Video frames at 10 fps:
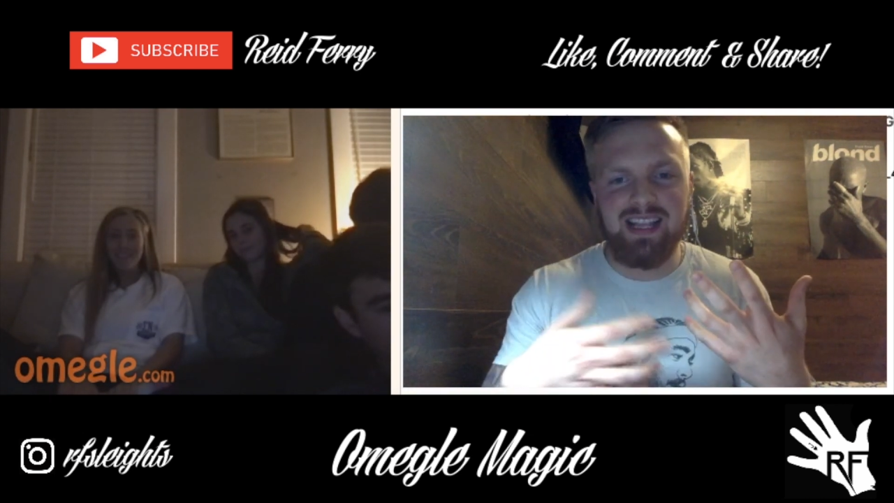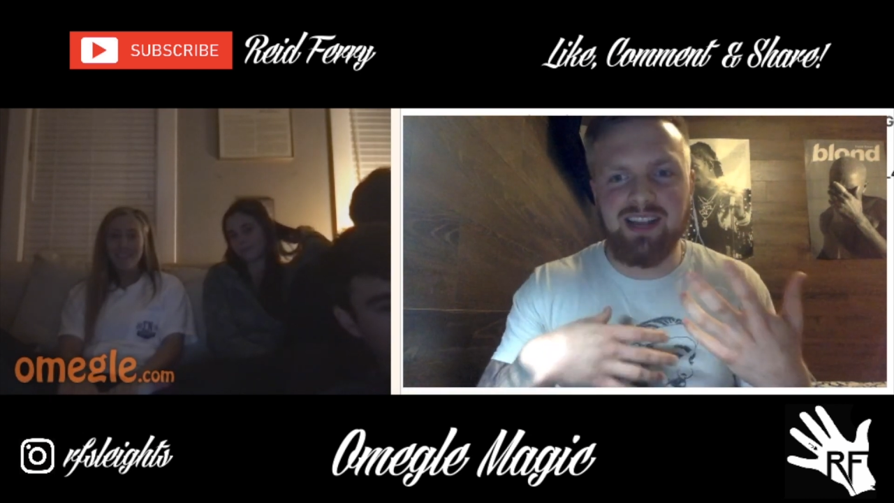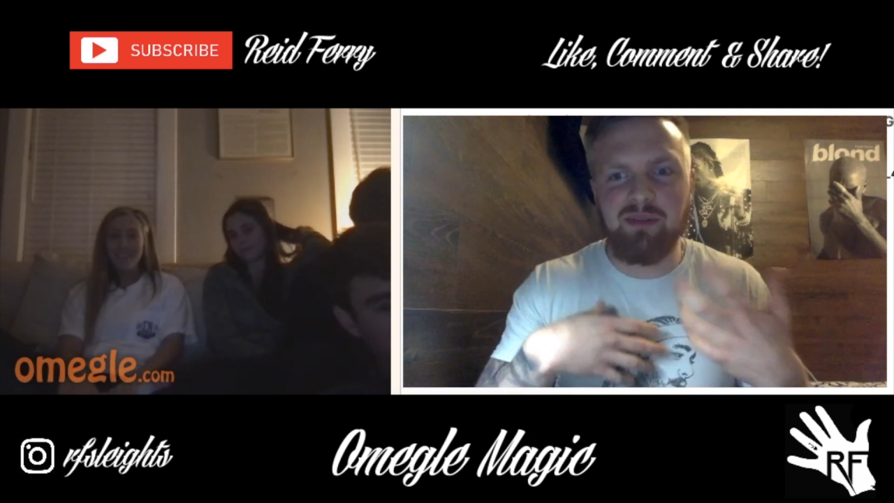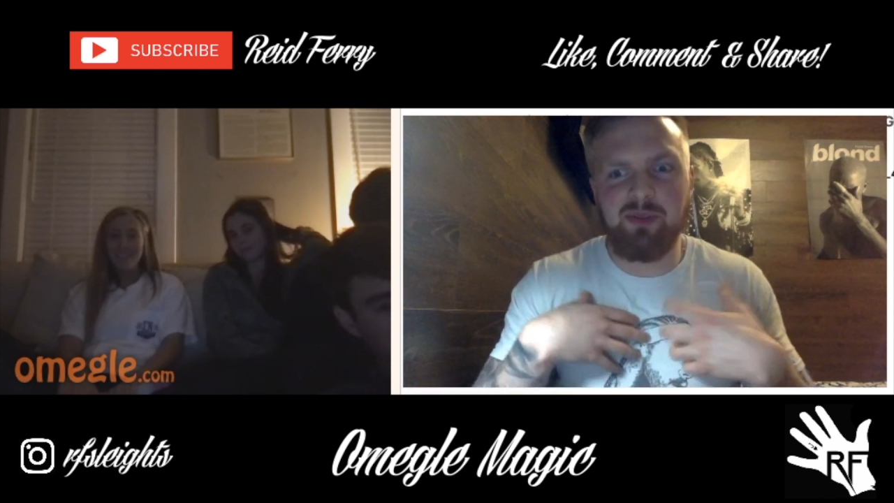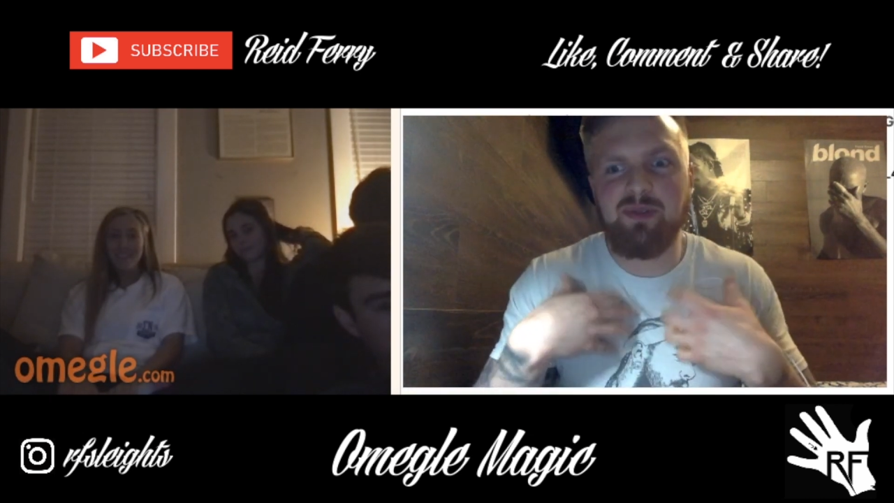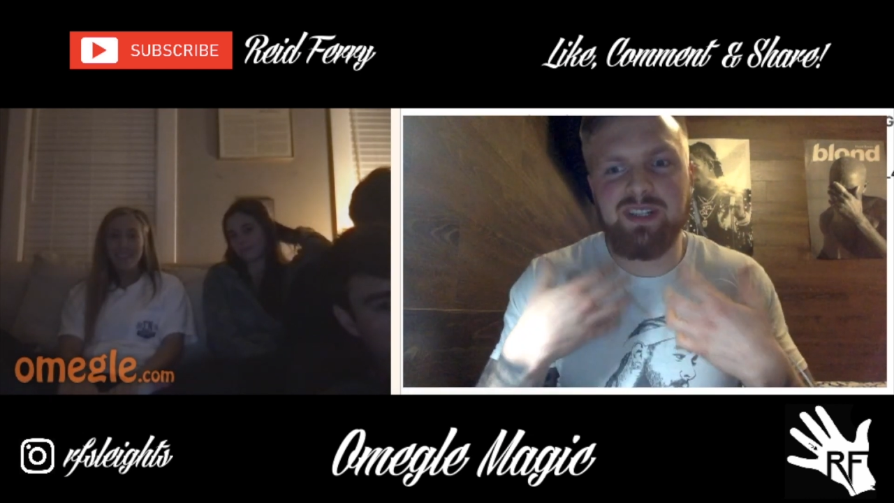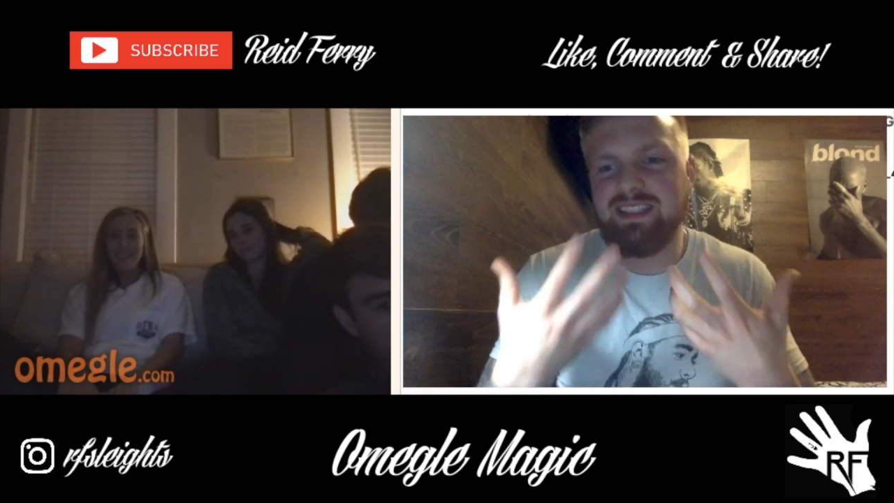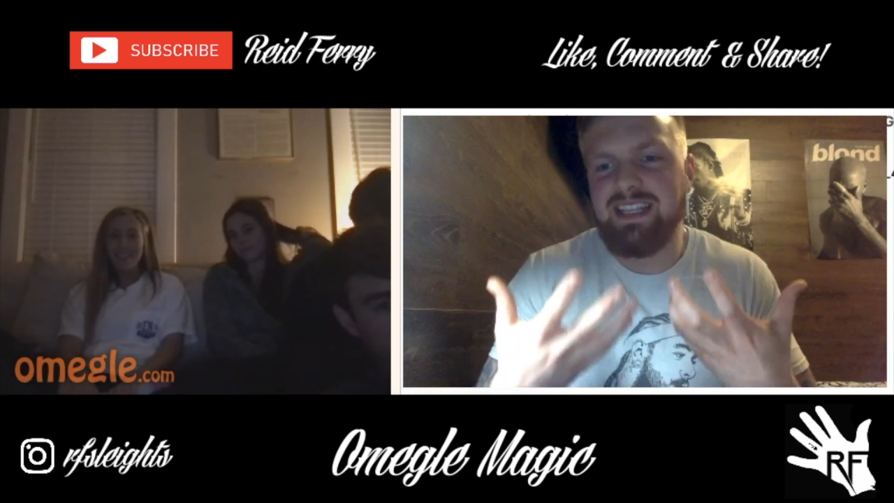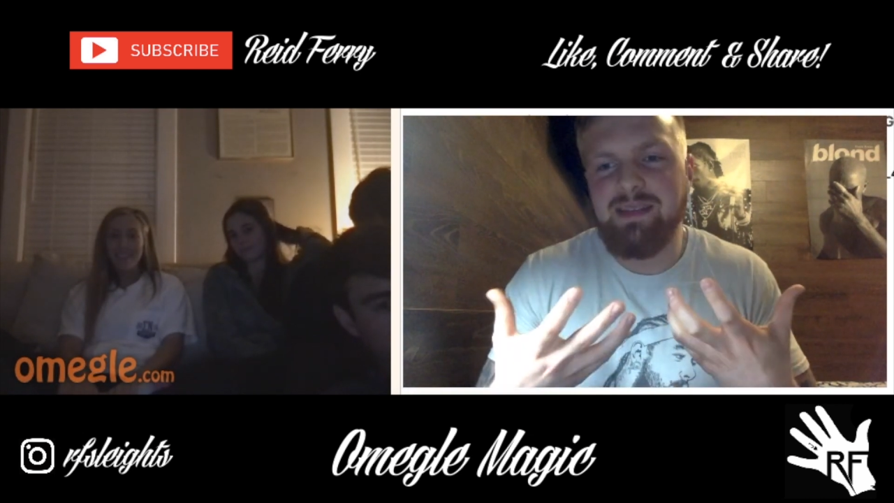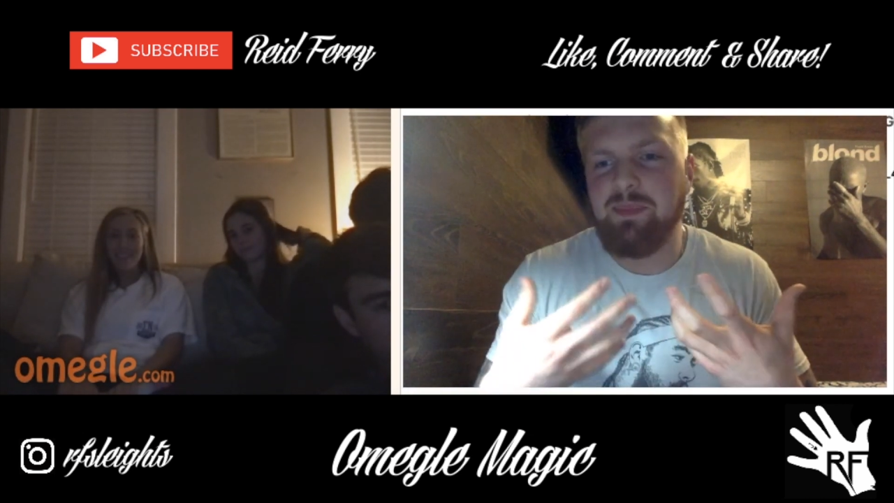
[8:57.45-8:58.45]
Like I almost want to
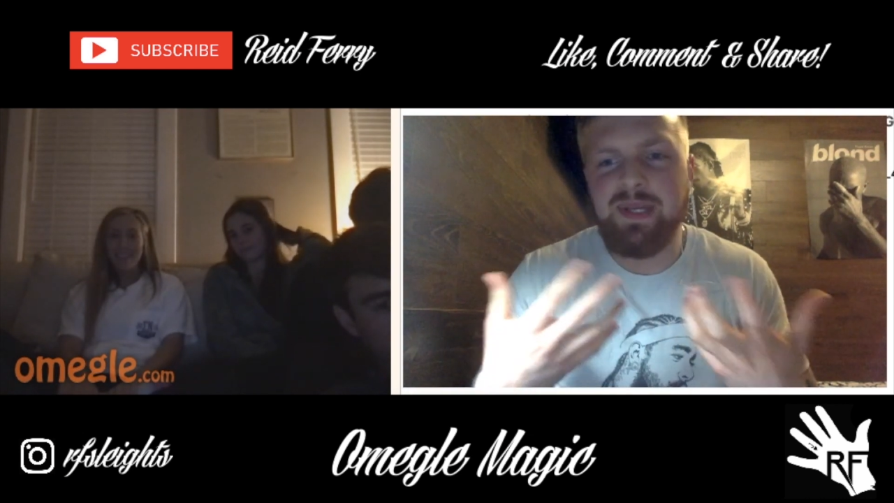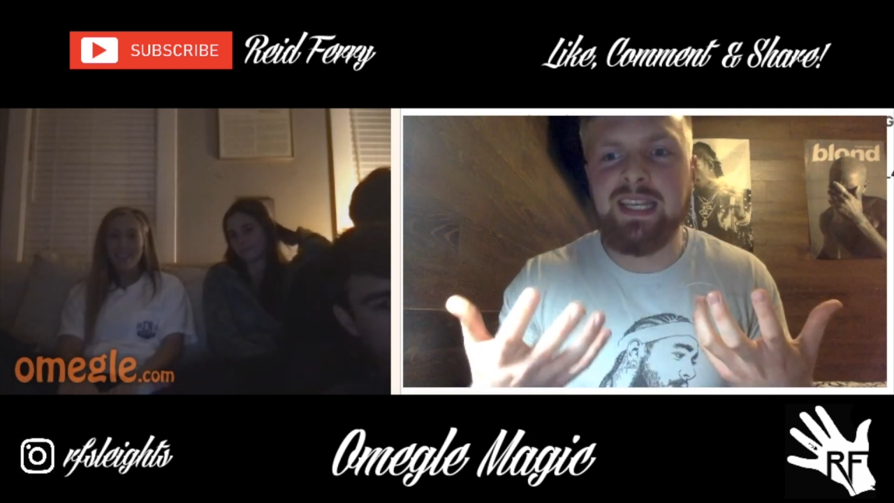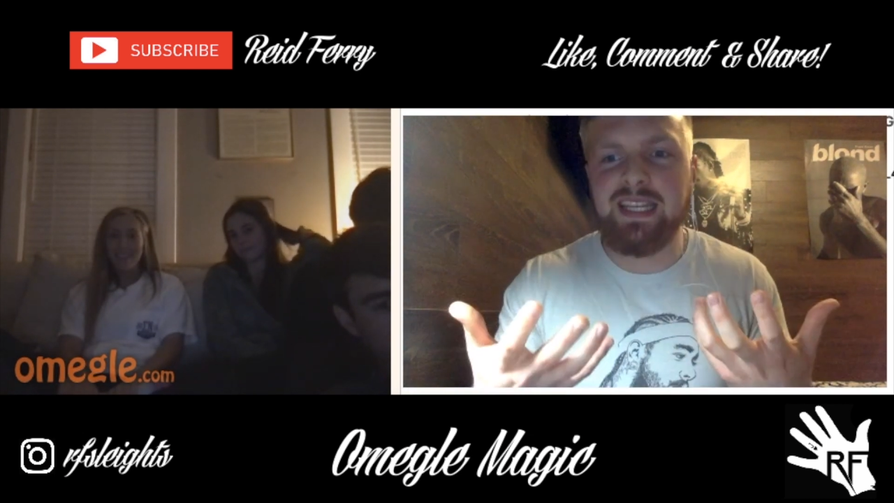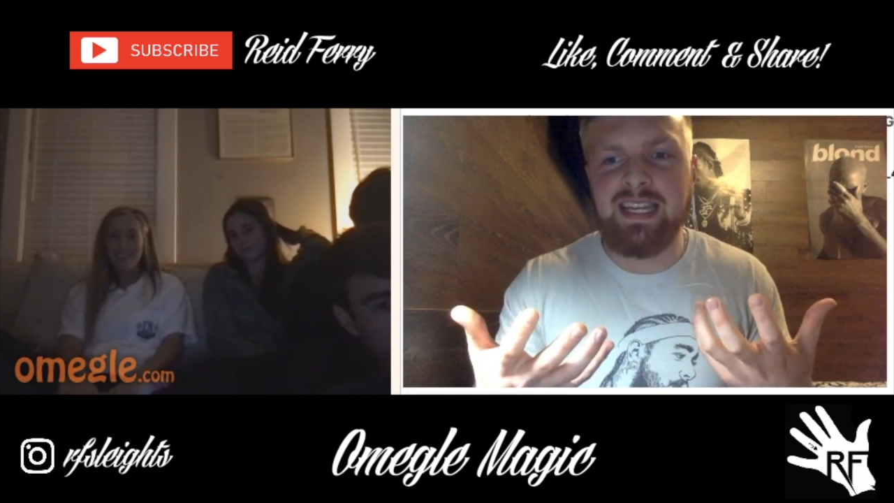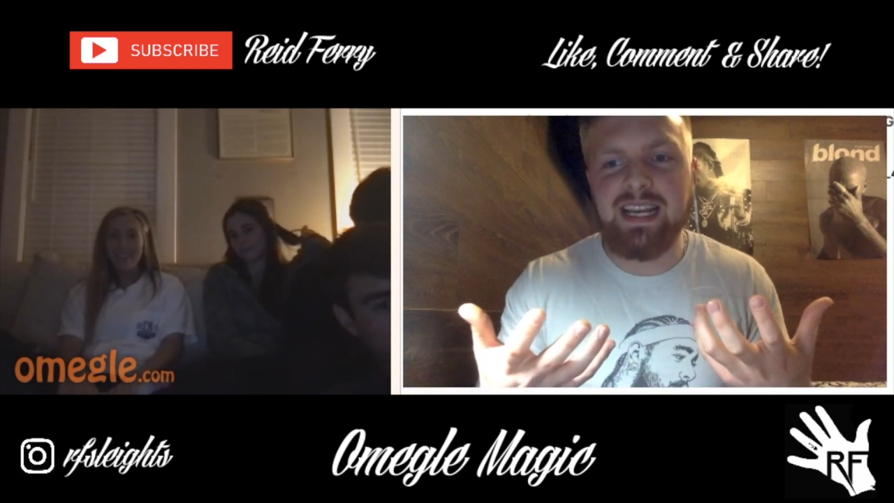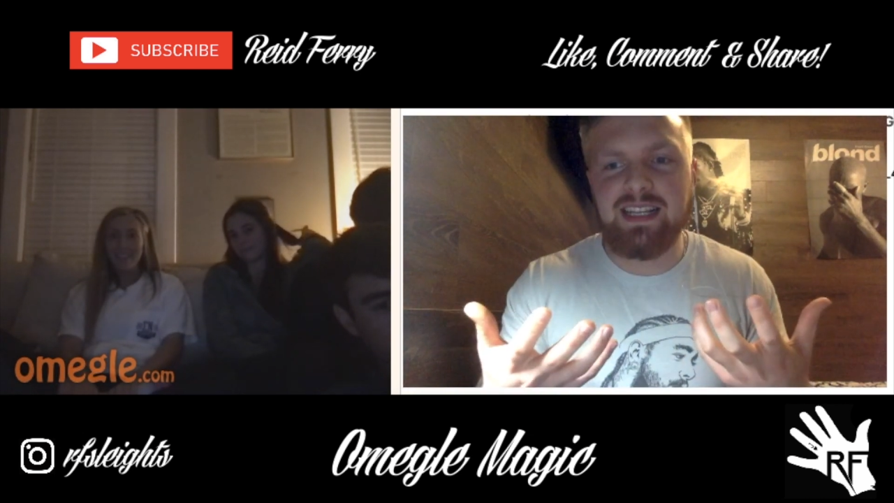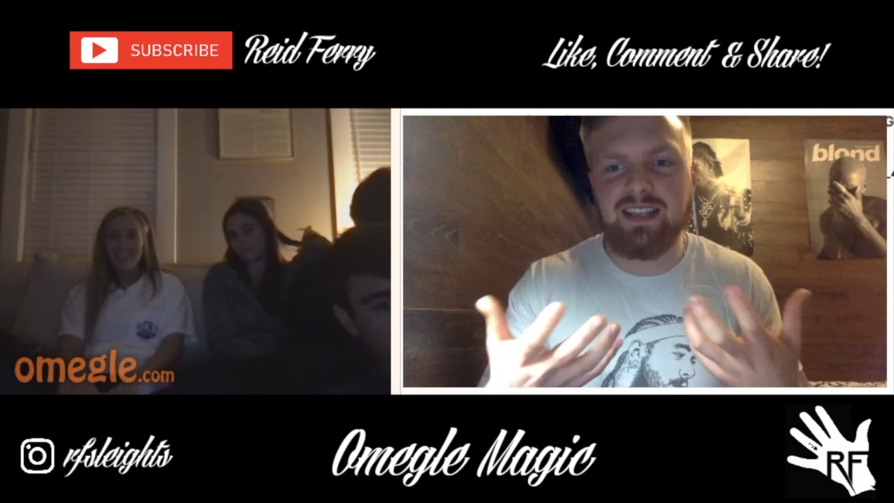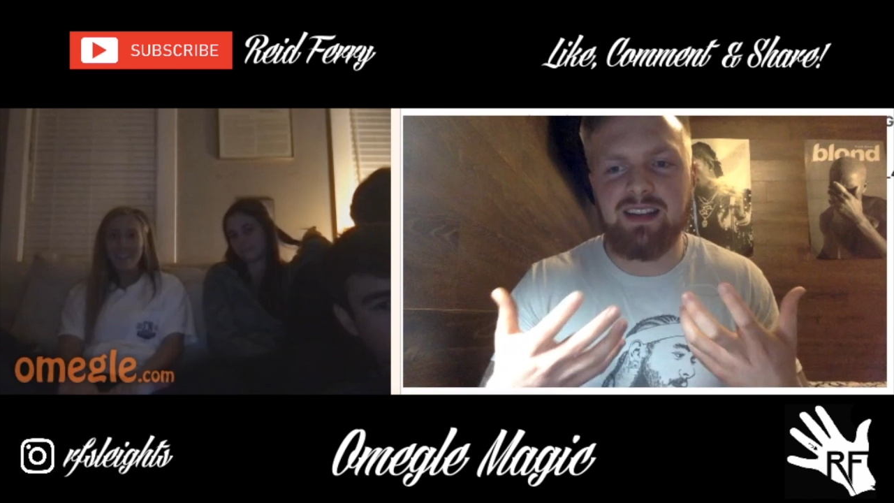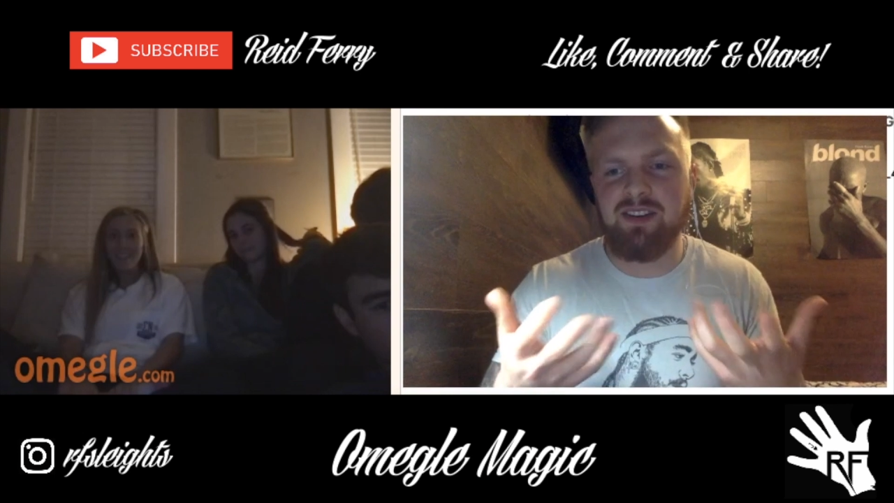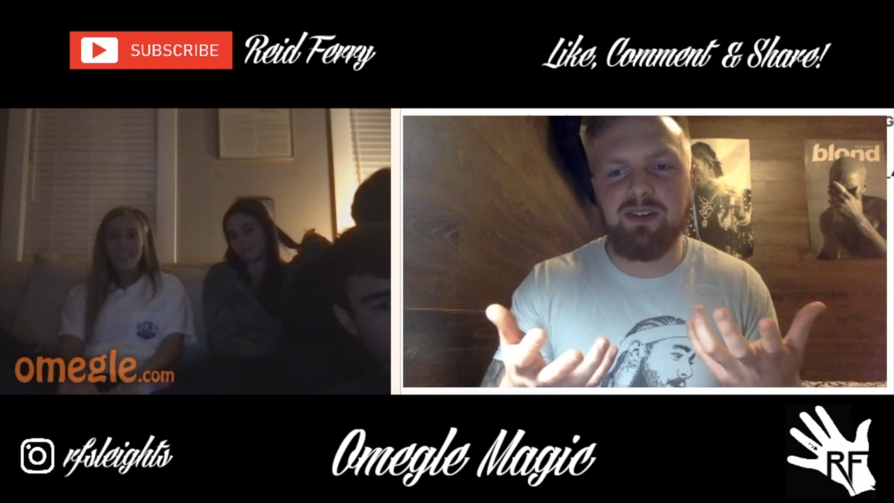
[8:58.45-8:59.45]
say B next.
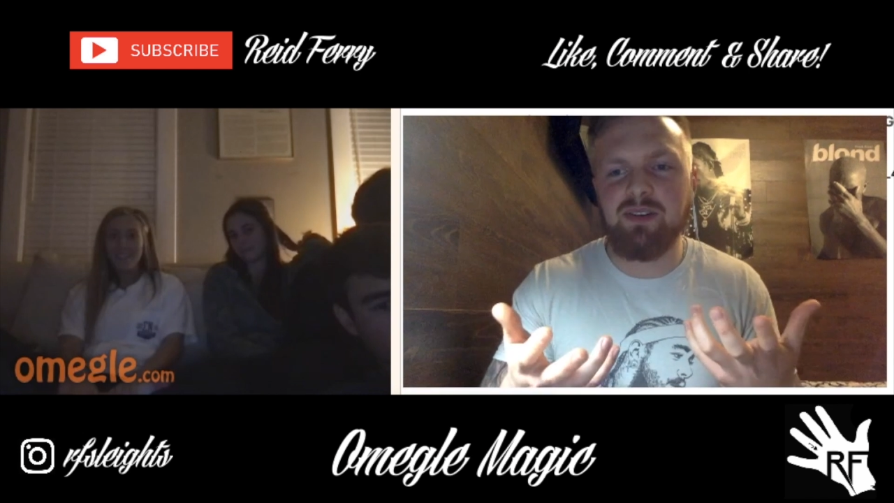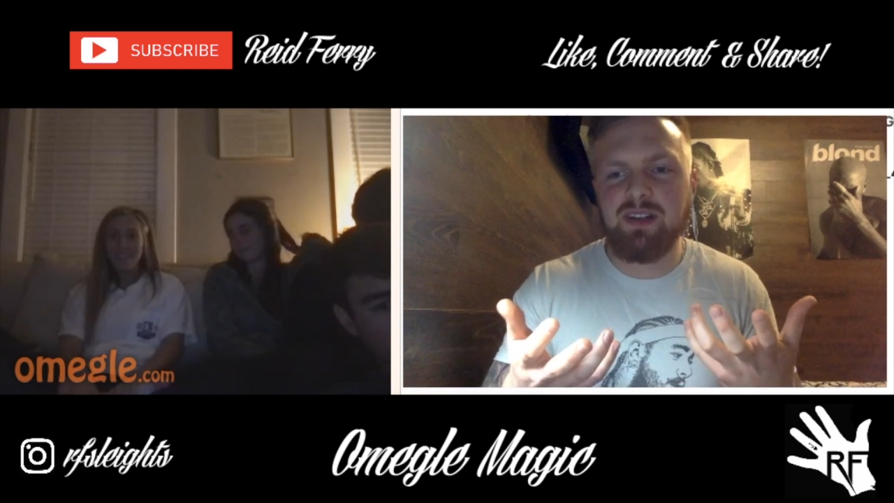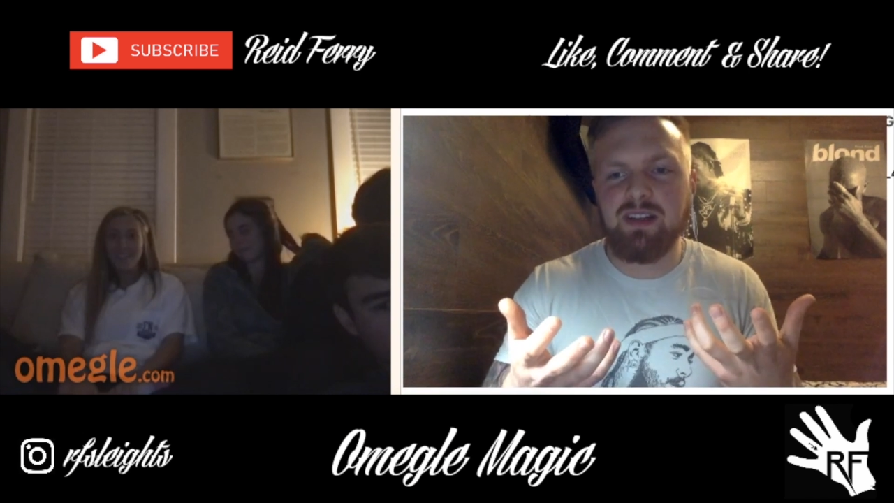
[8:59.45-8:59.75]
I don't know.